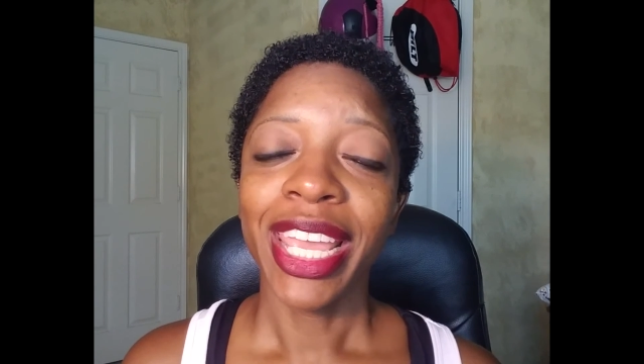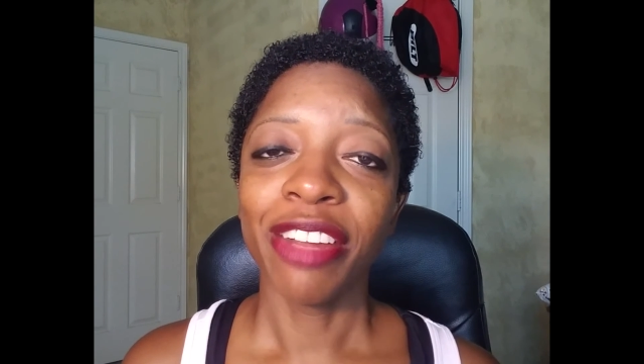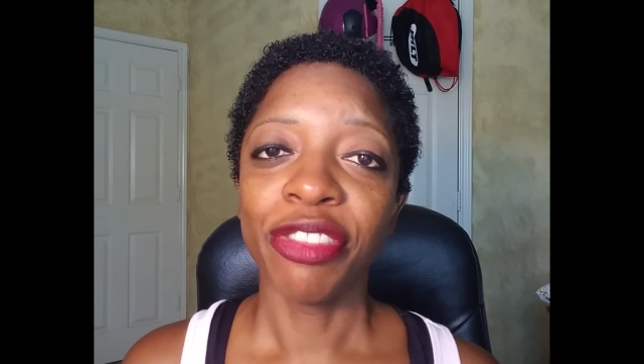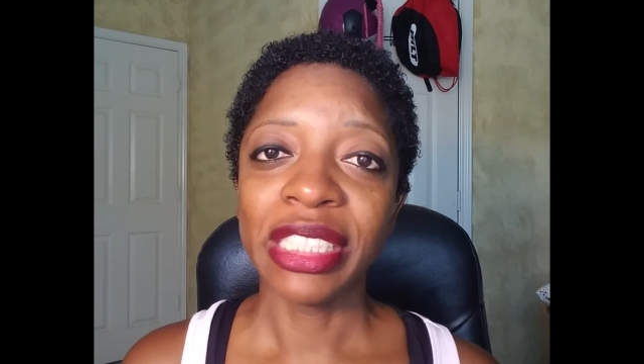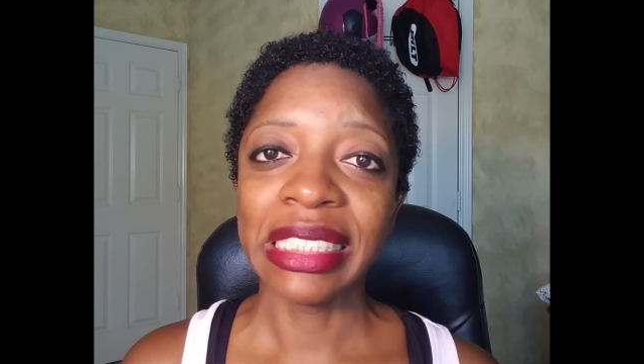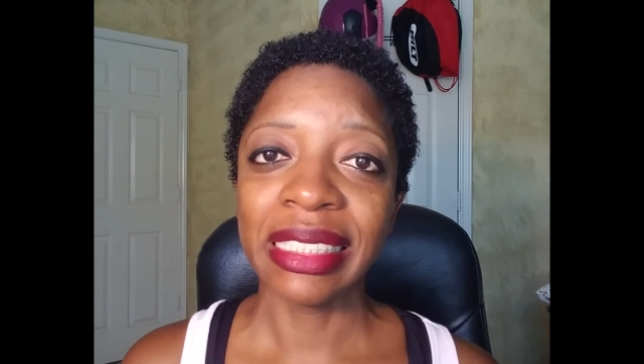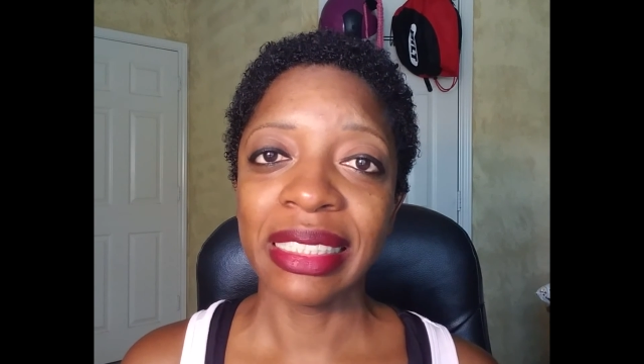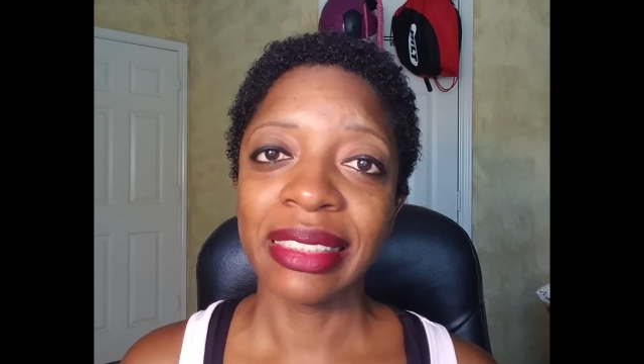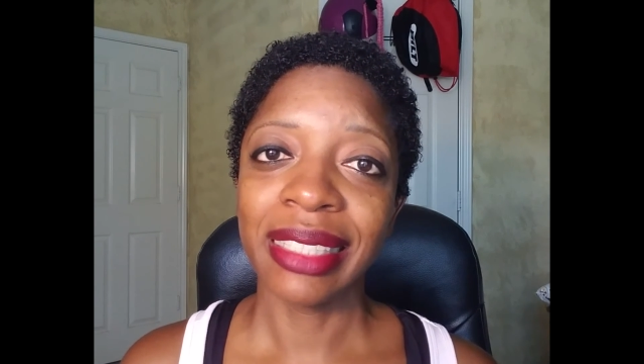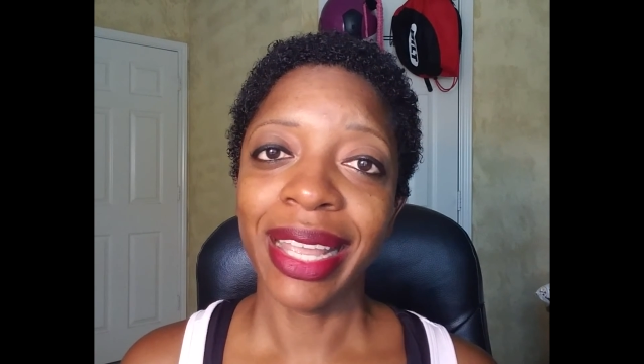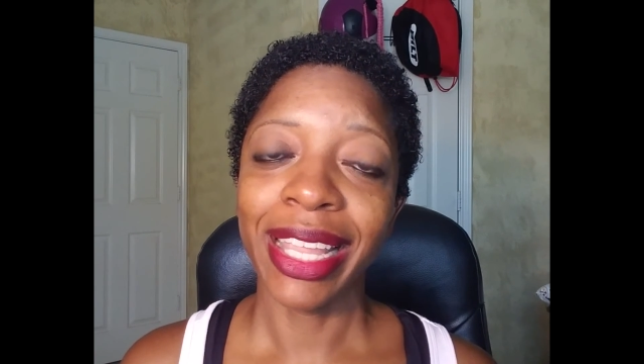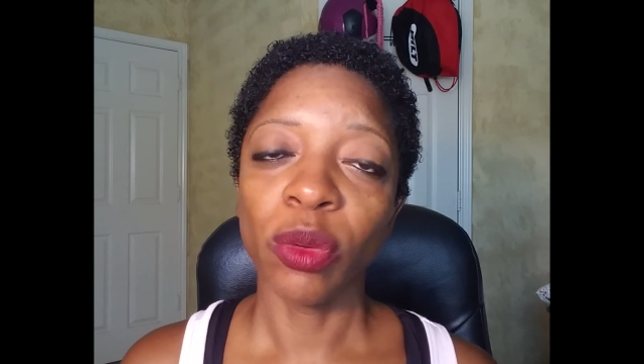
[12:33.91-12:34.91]
every 6
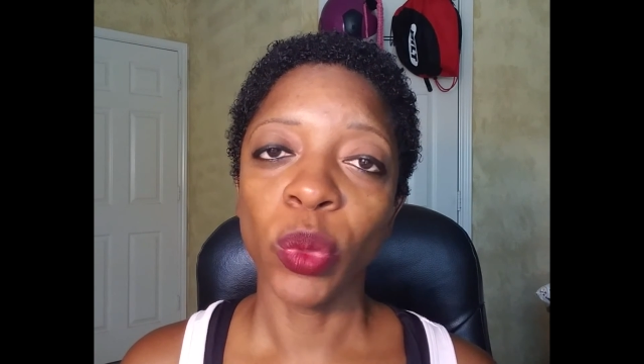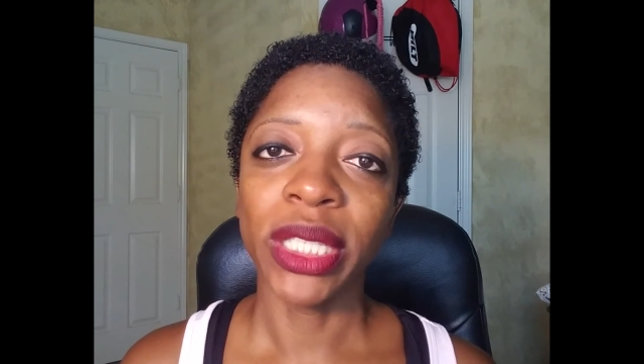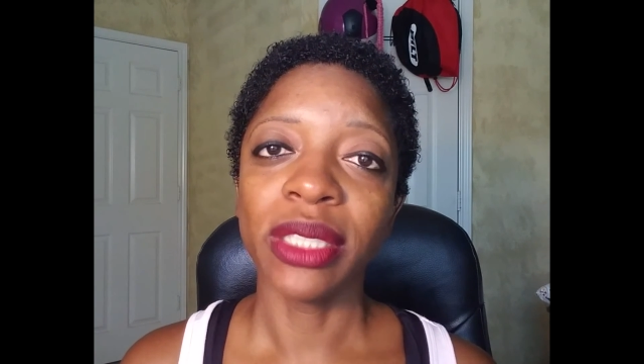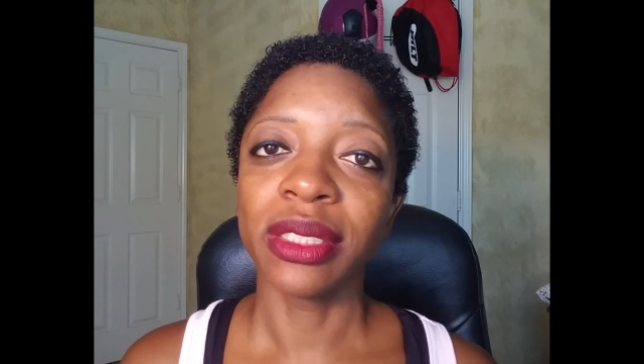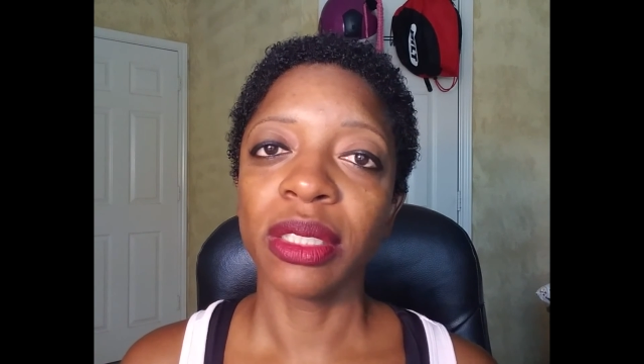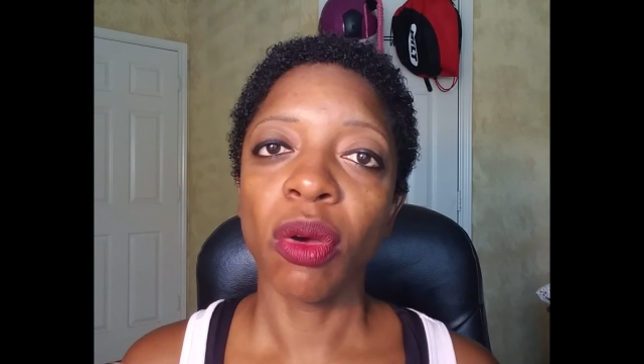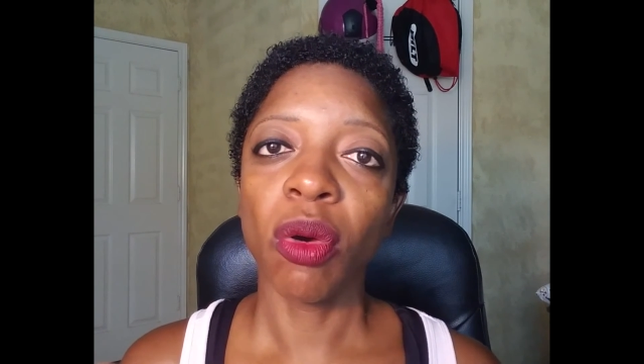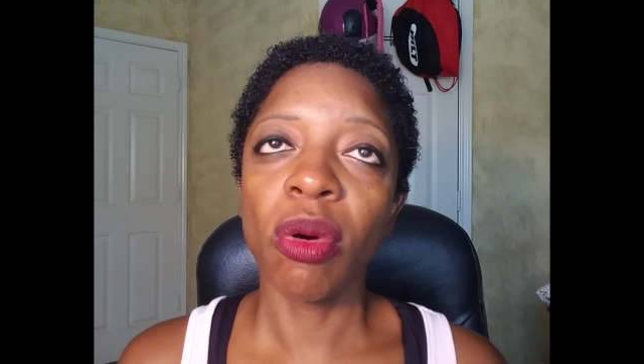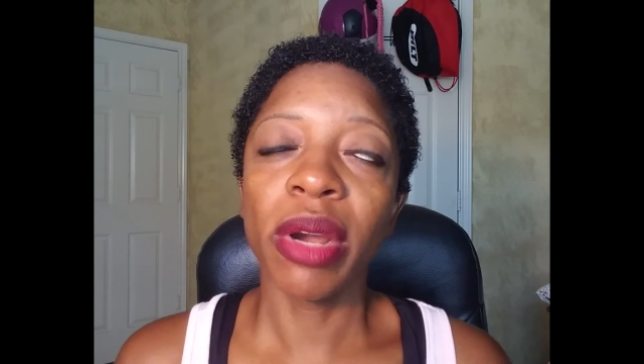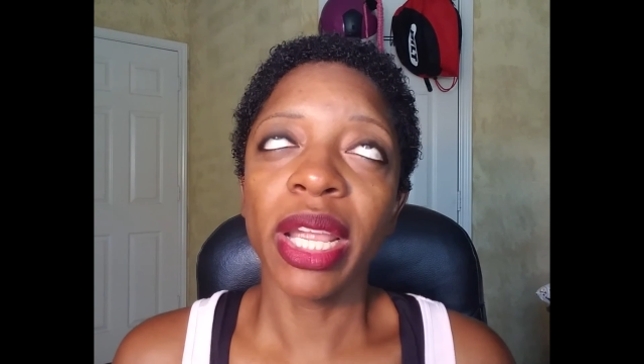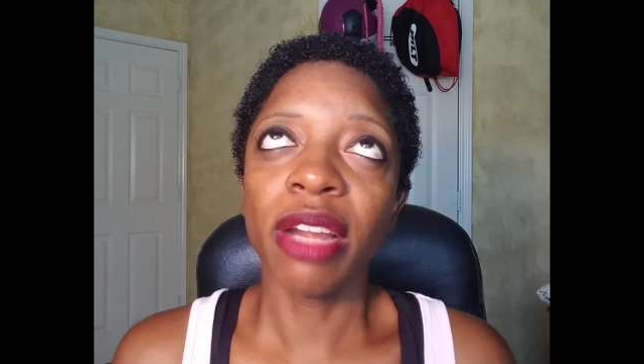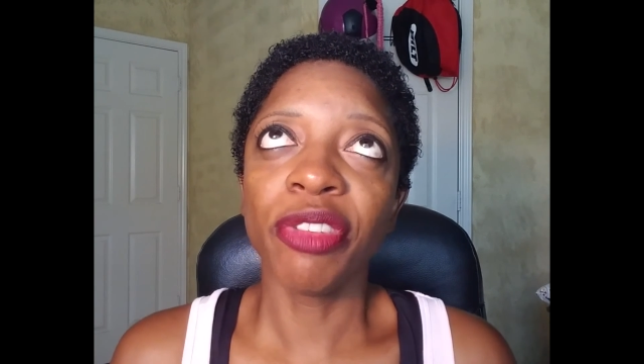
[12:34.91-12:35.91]
to 8 weeks
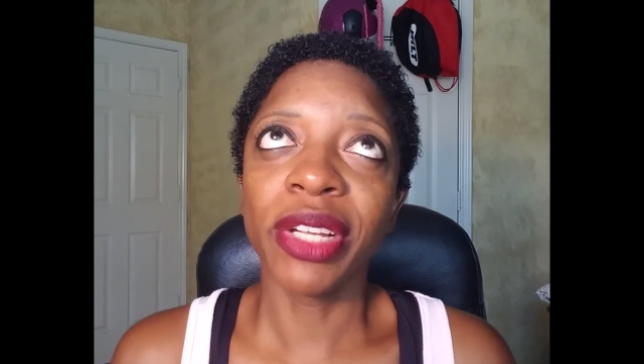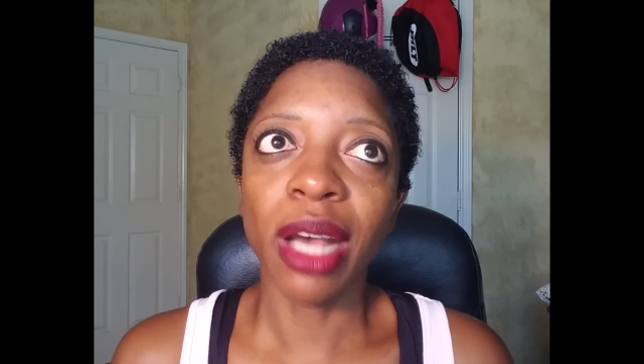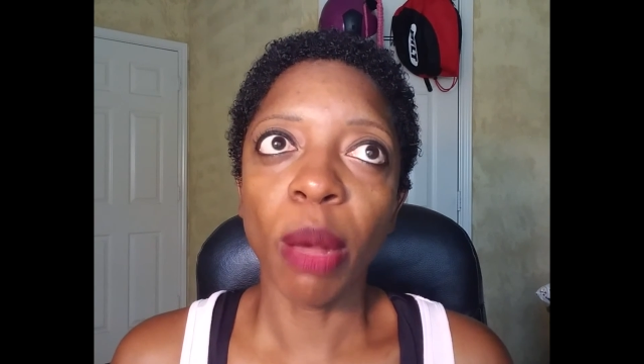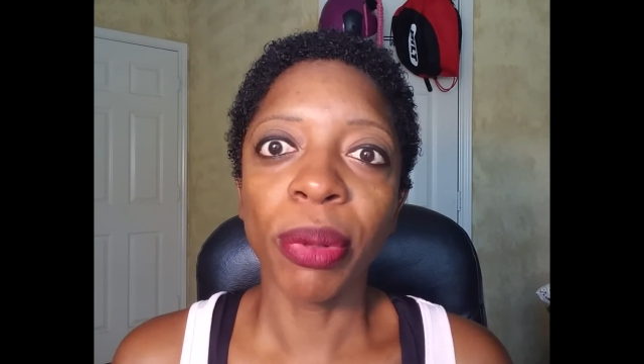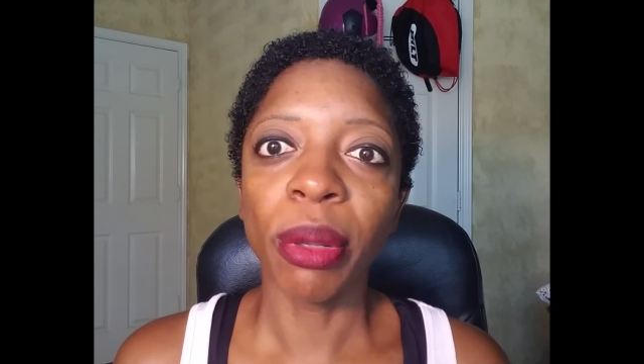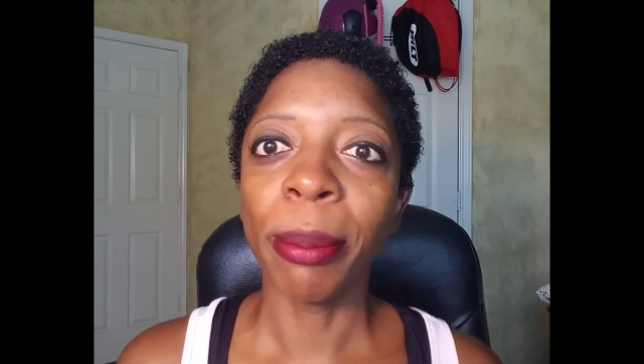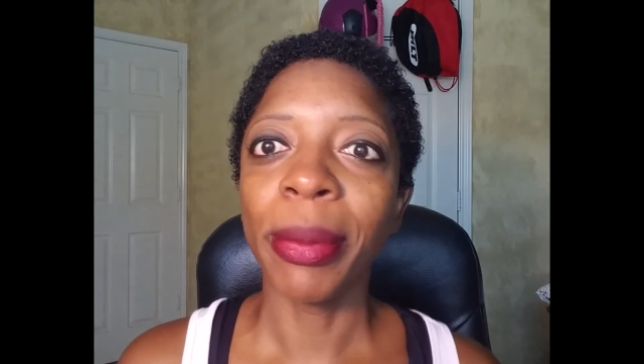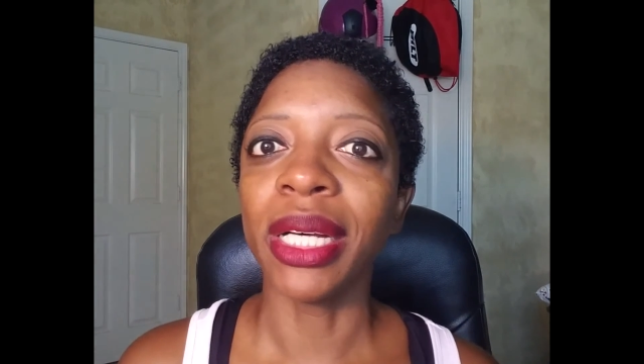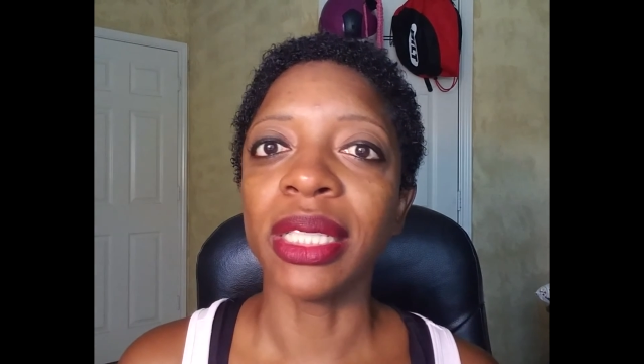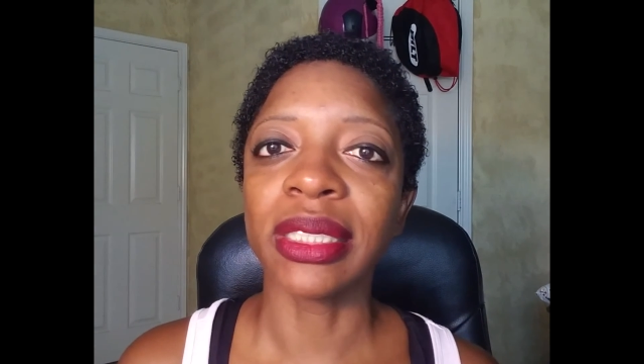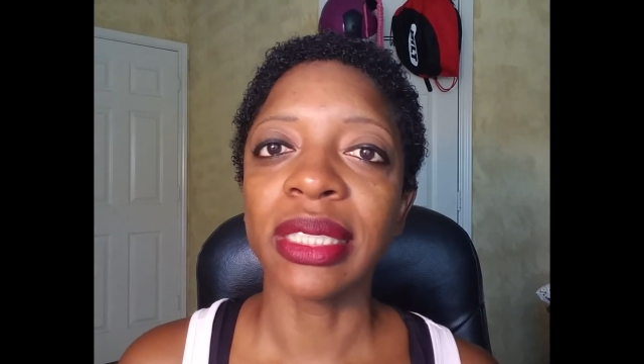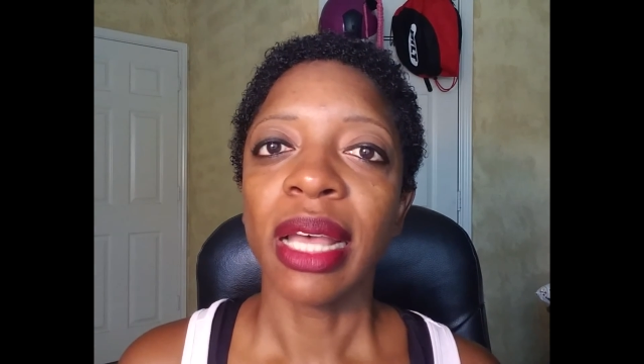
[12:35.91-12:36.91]
or every couple of
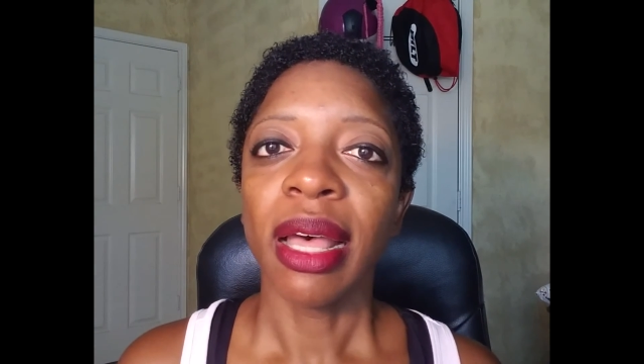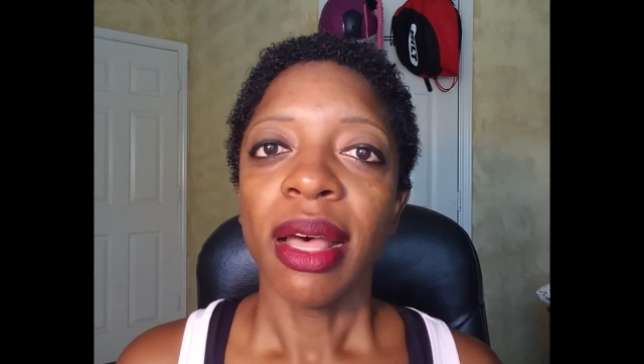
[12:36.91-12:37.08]
months.